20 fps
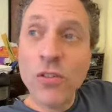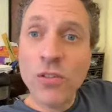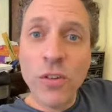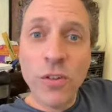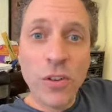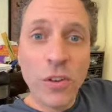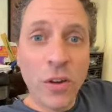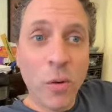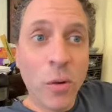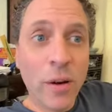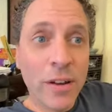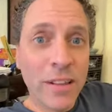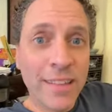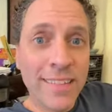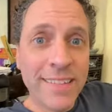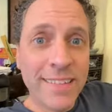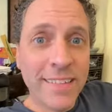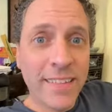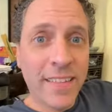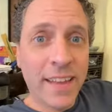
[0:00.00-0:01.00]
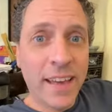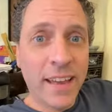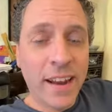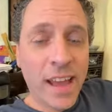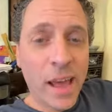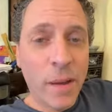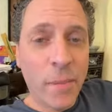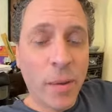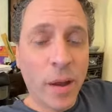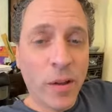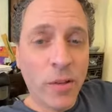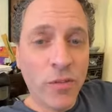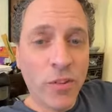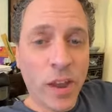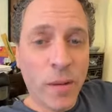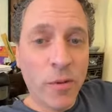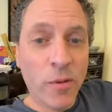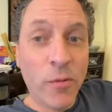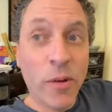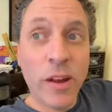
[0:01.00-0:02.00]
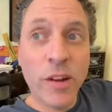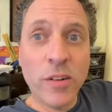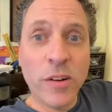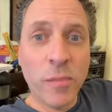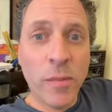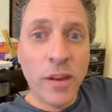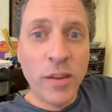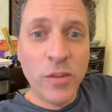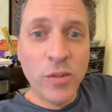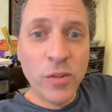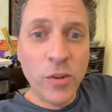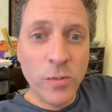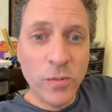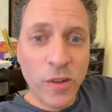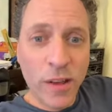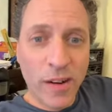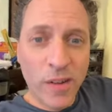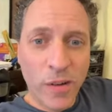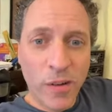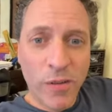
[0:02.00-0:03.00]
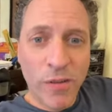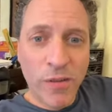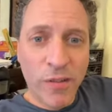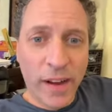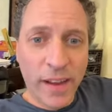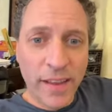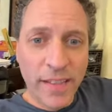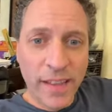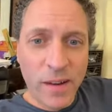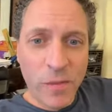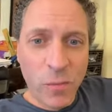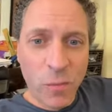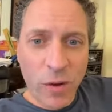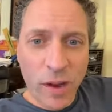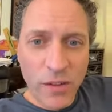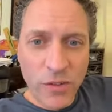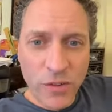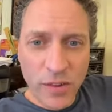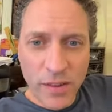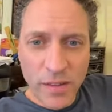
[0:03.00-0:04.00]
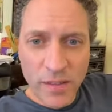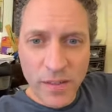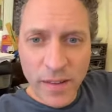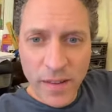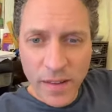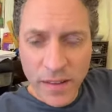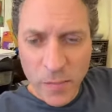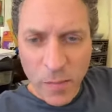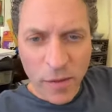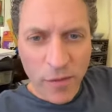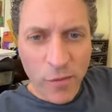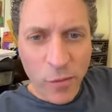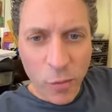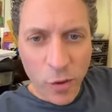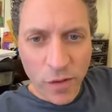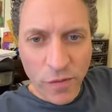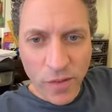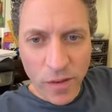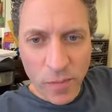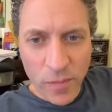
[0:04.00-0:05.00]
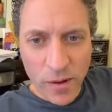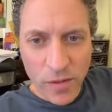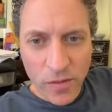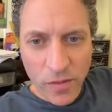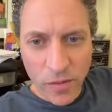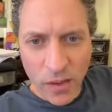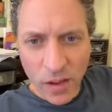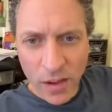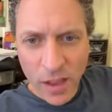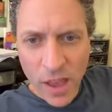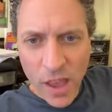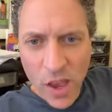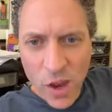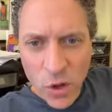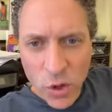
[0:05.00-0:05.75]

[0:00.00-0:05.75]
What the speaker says: So you go on and listen to that at Michael Jamin Writer on my YouTube channel. Go find that and watch it. It's about 45 minutes long.